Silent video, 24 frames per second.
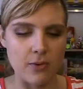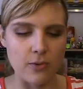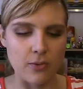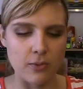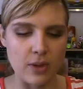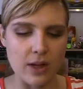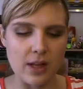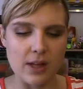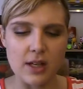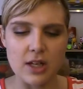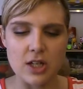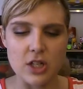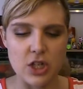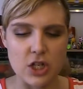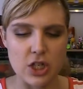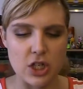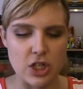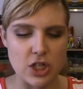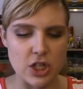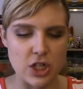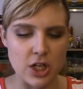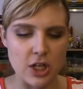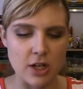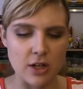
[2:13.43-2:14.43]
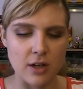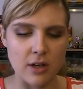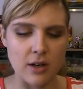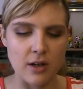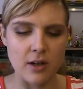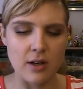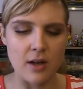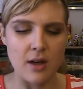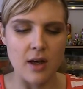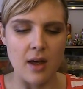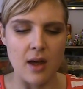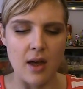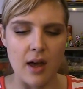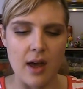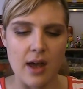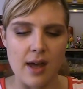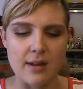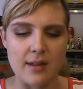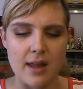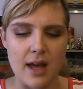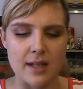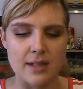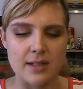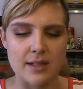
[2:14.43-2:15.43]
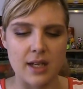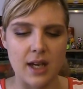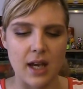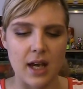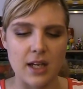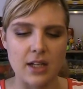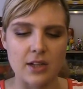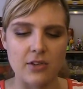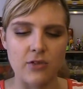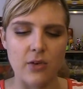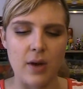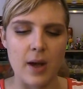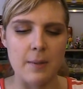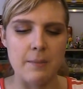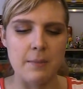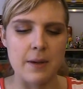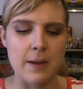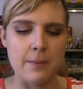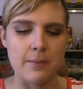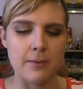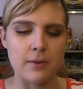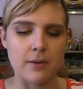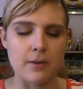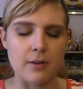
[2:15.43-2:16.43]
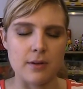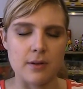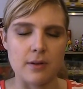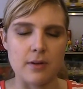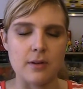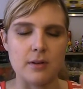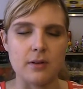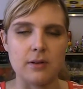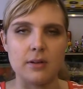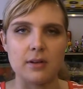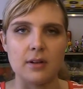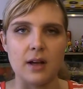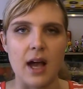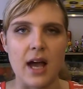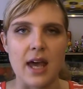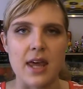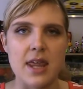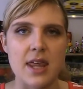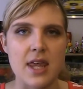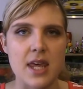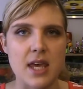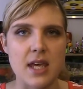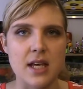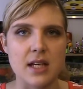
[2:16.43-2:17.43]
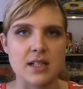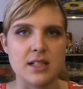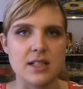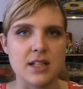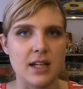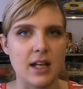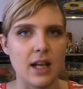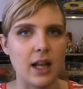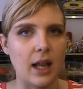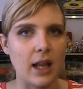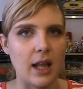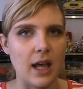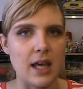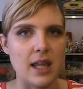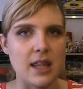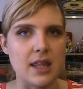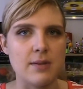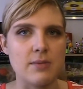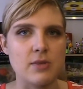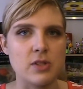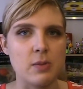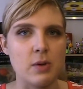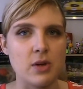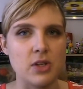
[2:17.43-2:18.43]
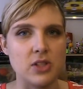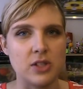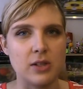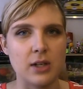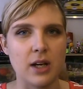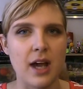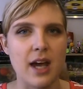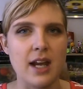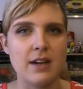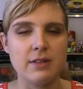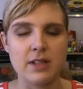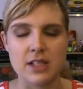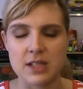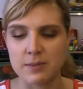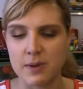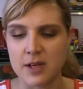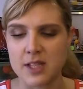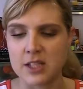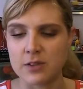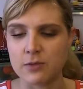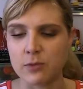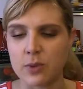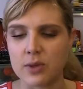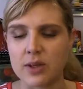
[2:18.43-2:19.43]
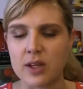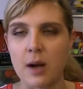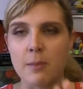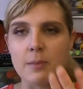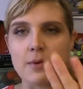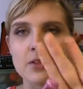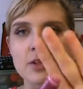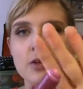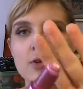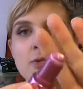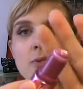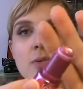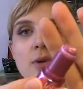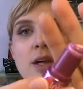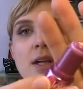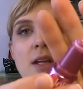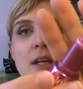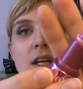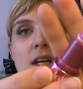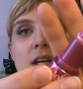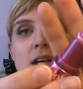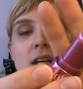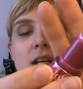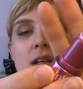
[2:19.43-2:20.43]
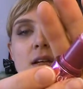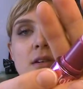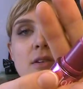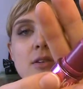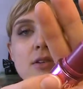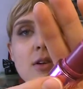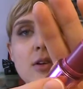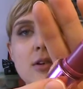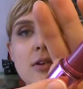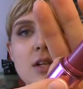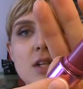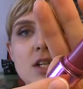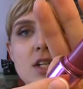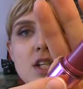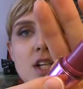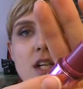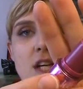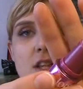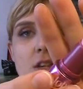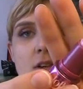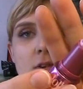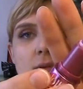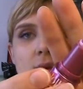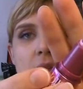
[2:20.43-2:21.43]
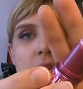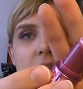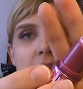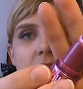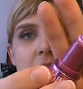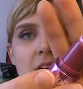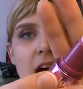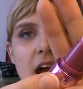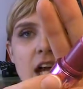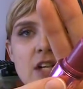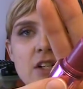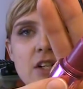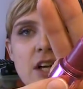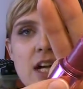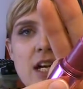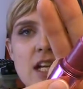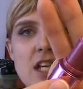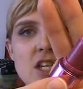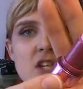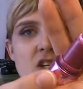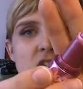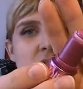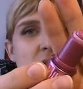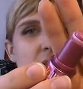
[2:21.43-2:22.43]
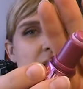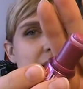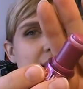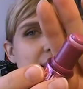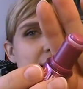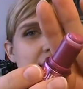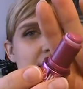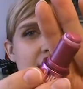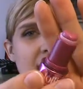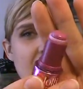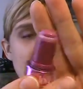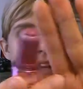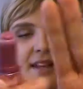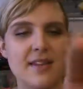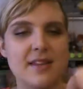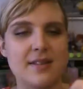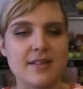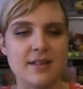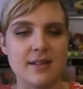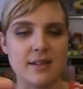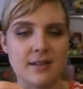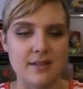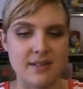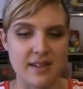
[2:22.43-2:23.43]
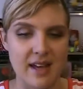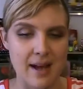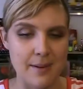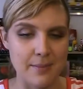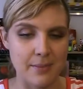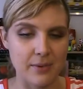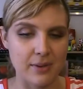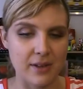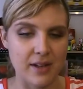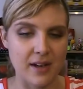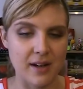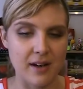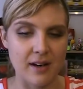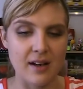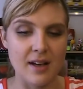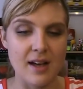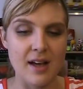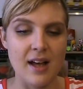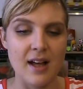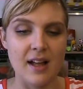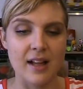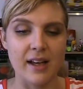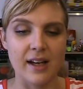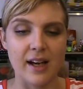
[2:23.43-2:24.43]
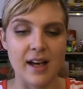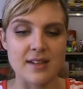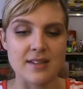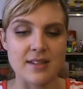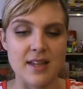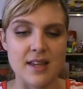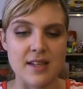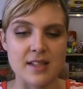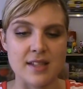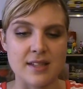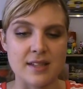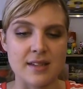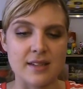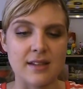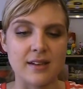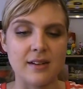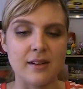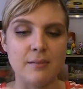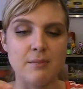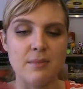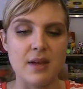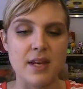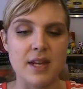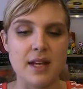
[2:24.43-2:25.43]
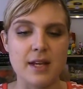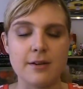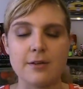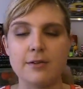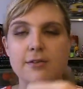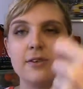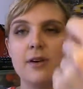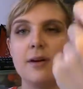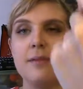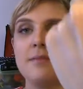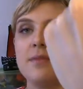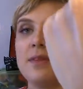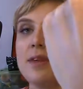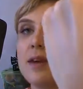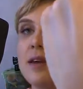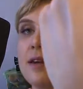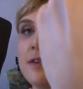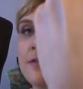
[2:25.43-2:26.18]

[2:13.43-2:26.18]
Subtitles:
really sheer, and that's kind of why people, I think, didn't like them so much. They're kind of expensive what they are, but they're really nourishing, they're really hydrating. You don't get a lot in this little sample here. Like I said, this is a little mini from the